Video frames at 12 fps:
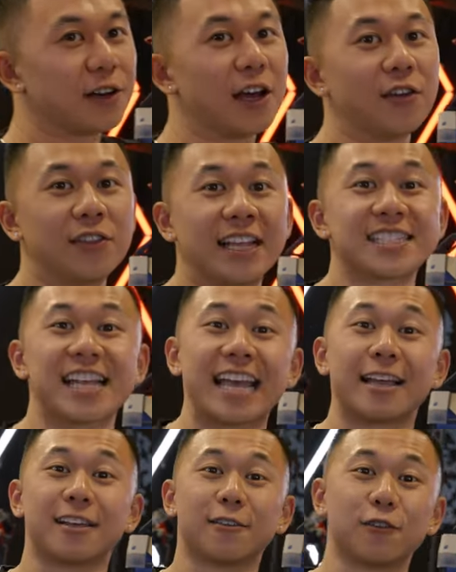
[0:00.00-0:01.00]
Fresnel. And that's
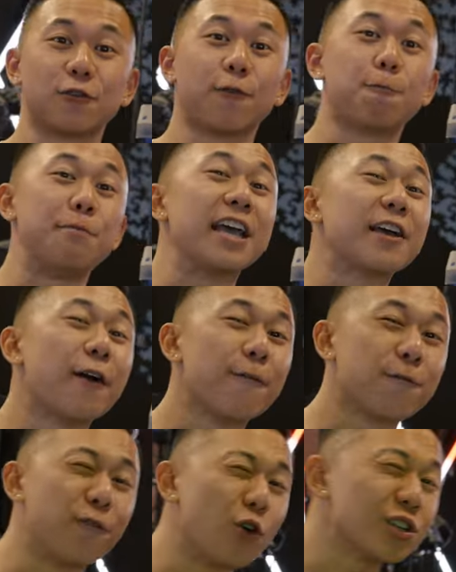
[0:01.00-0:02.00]
a big
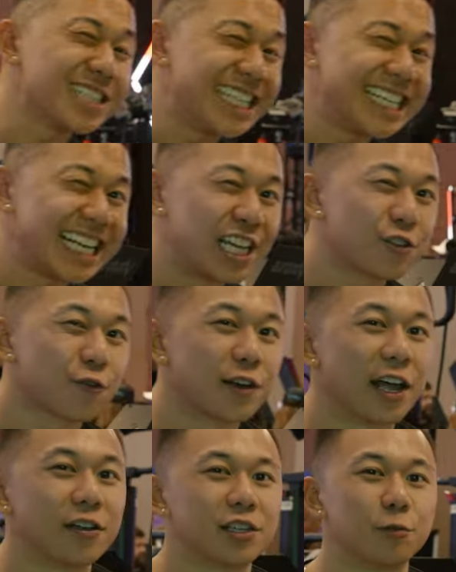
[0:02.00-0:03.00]
14 inch
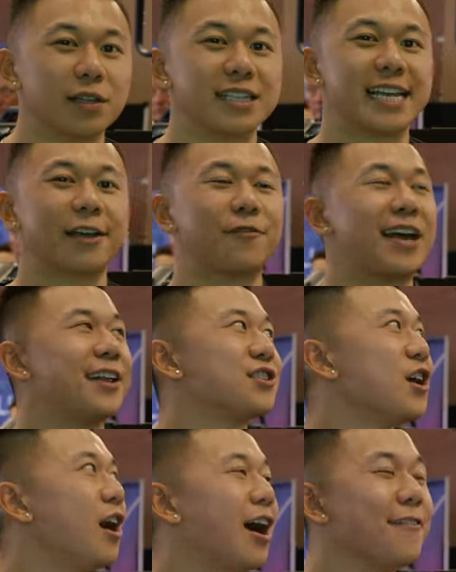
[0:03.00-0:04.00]
now to really take
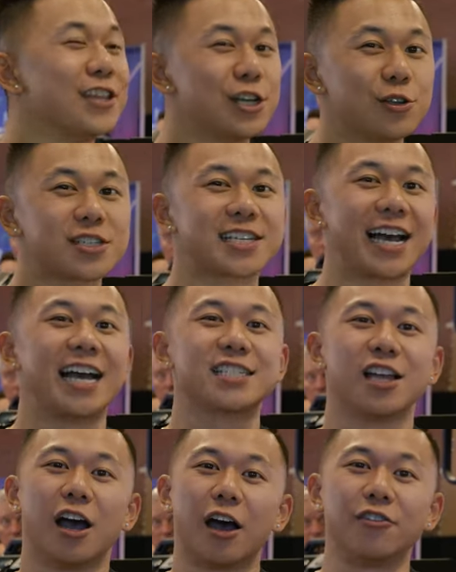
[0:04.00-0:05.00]
advantage of the new
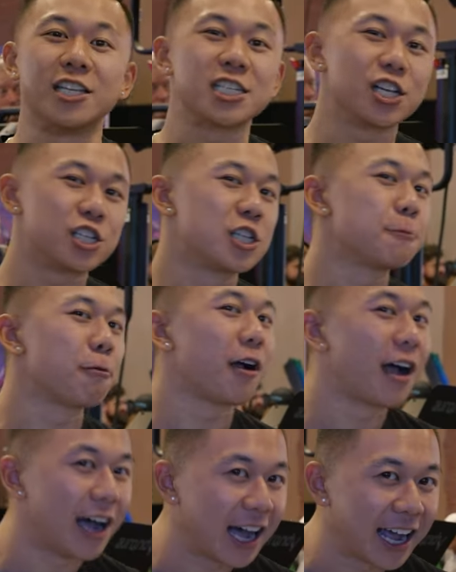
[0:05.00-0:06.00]
size of these super
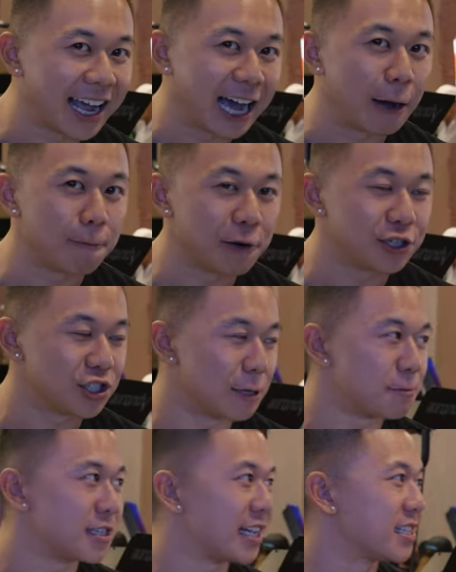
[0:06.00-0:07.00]
high output
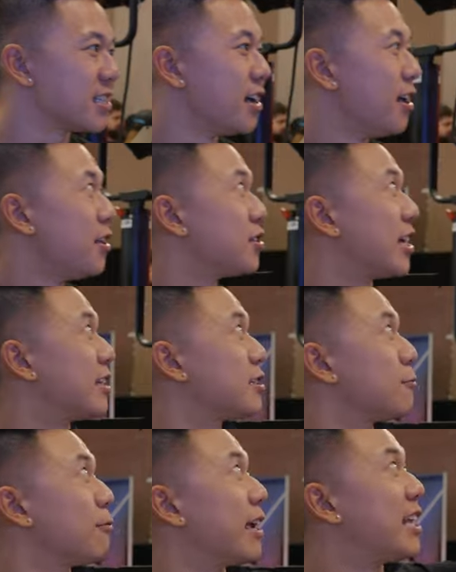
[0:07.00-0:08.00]
chipsets.
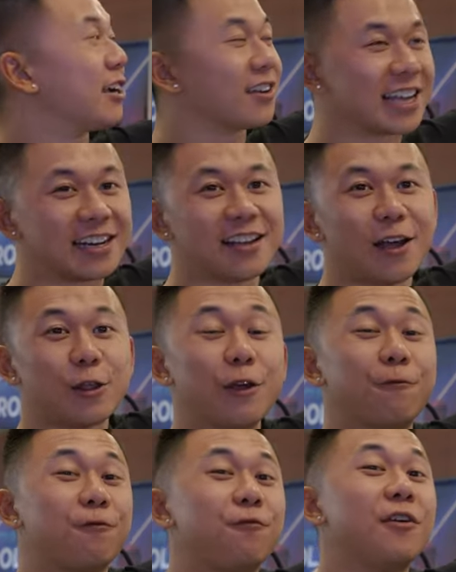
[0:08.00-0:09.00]
That's right here again,
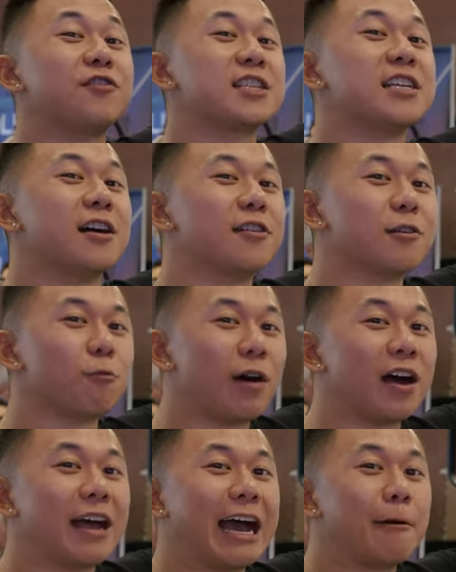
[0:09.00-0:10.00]
the 1500
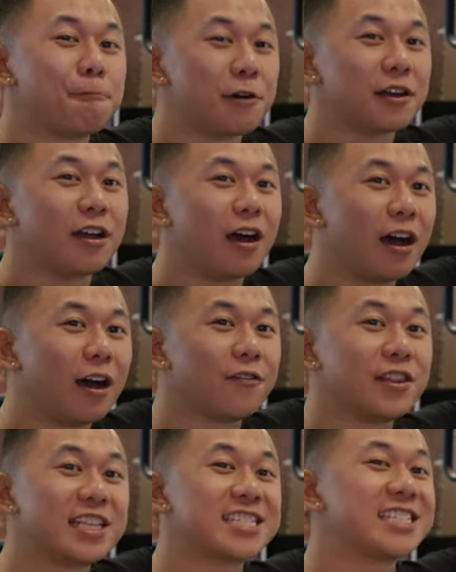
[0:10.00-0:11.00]
watt output
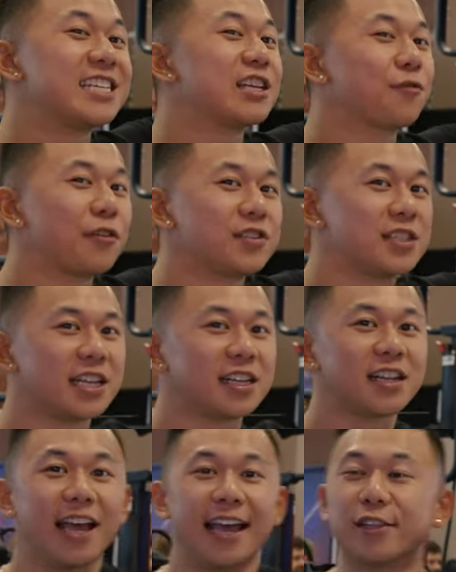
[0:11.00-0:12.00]
of the
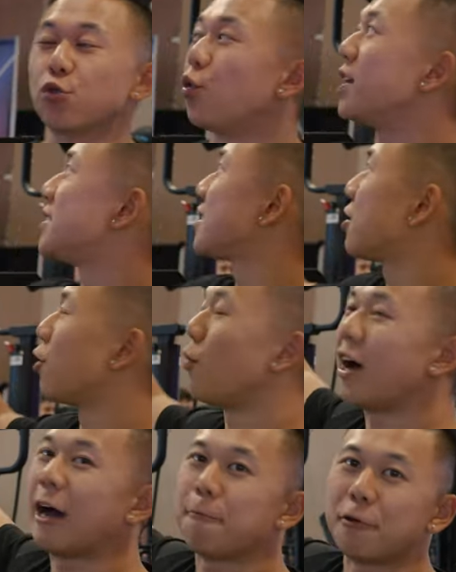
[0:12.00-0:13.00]
CS15 and 2600
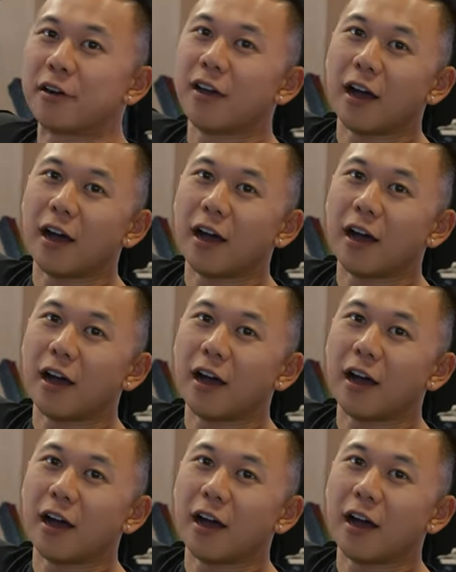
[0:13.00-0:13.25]
watt output